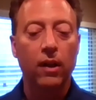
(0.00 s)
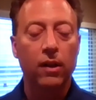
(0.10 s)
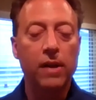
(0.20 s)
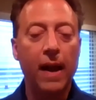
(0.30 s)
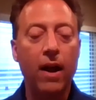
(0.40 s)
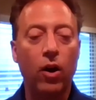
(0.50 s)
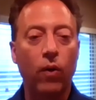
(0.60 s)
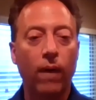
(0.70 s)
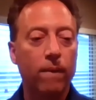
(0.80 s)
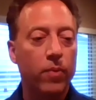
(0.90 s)
now
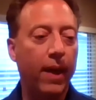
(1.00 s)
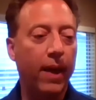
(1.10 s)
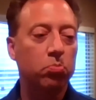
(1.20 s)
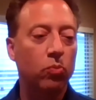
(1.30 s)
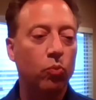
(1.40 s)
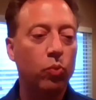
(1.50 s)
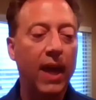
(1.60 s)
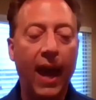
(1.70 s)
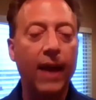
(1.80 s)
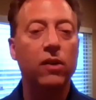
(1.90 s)
that we
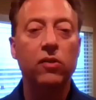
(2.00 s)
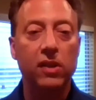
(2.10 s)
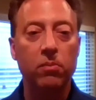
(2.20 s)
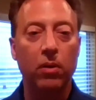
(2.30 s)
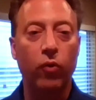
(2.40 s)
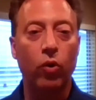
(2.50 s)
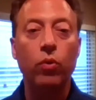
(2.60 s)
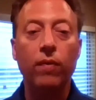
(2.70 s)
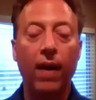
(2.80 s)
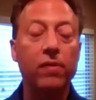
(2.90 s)
hadn't seen before, and
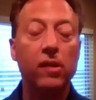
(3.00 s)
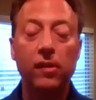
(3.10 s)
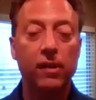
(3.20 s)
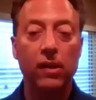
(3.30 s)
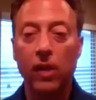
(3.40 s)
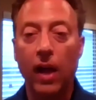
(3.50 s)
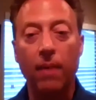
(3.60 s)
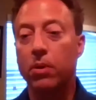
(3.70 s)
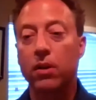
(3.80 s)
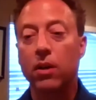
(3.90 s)
we've obviously seen a lot,
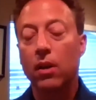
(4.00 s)
but